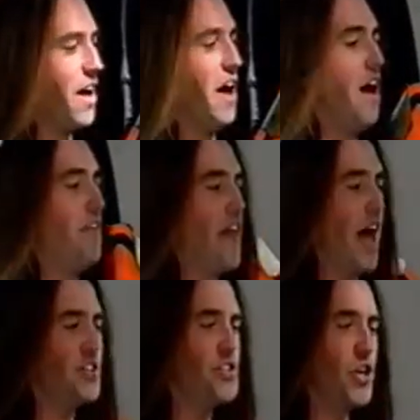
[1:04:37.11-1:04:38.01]
That's
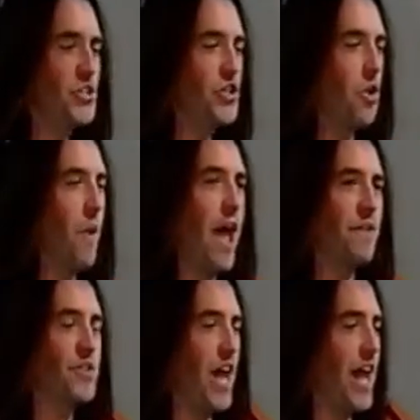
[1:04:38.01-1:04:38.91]
just your way of
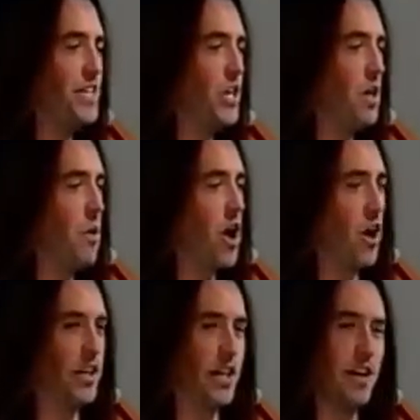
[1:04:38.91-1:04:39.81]
saying to the world,
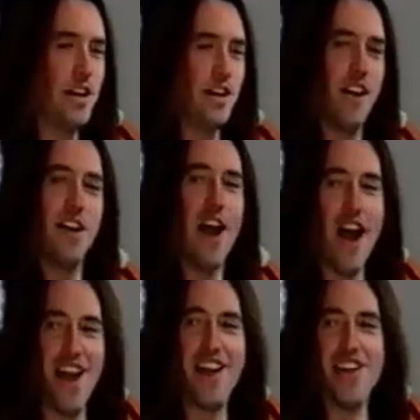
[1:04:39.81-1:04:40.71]
all right, hey,
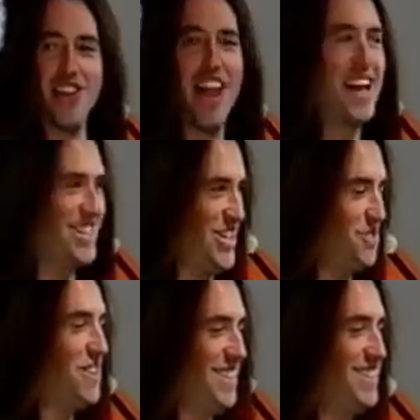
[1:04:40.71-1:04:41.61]
you'll like this one.
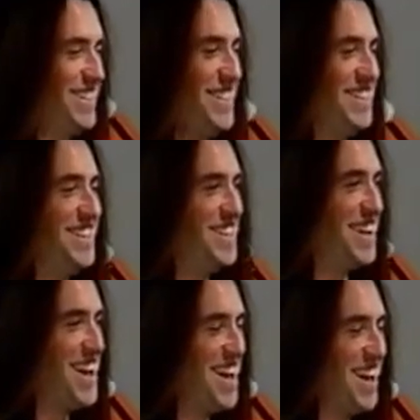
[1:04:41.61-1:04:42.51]

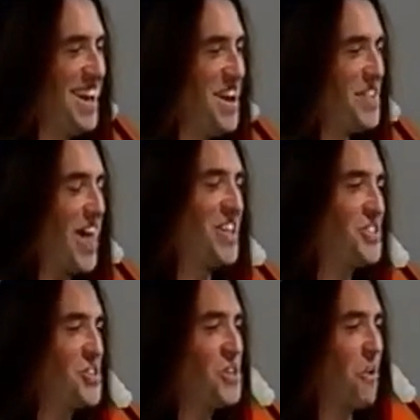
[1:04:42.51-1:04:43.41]
That's just your
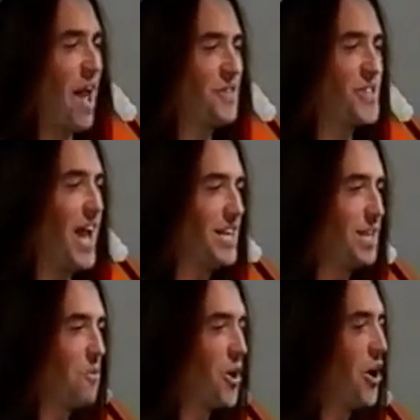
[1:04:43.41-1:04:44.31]
way of saying to the
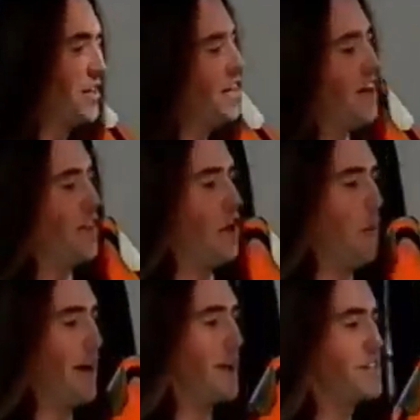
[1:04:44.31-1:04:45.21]
world that nobody can
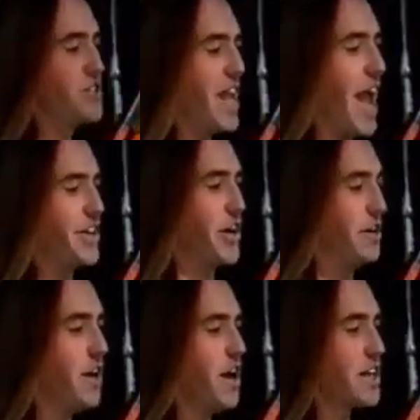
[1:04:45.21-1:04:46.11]
stand your
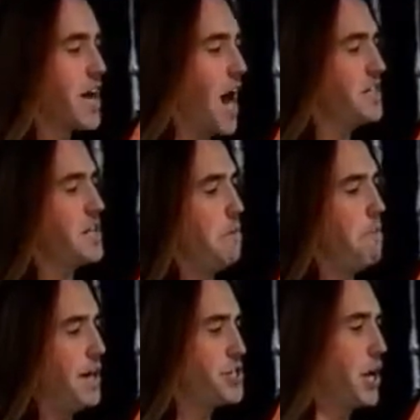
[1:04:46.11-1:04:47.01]
constant
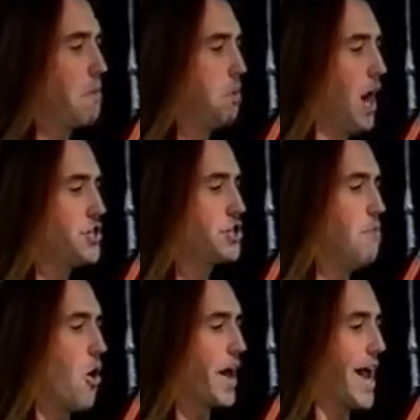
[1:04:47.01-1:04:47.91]
bitching, blunt smoking,
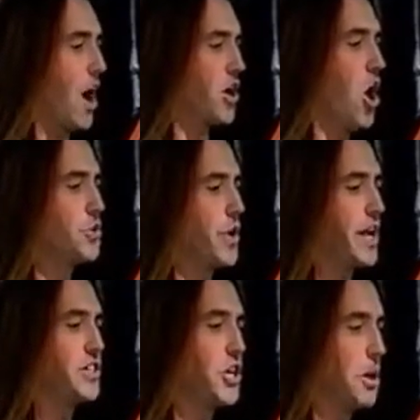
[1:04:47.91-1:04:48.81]
alcohol drinking till you
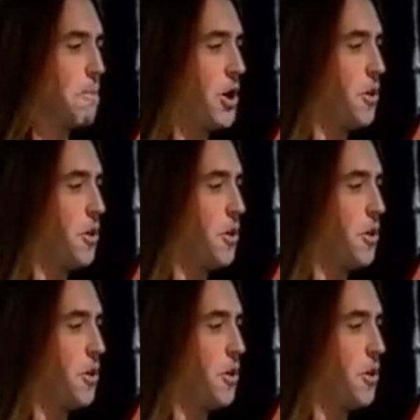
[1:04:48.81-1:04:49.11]
puke,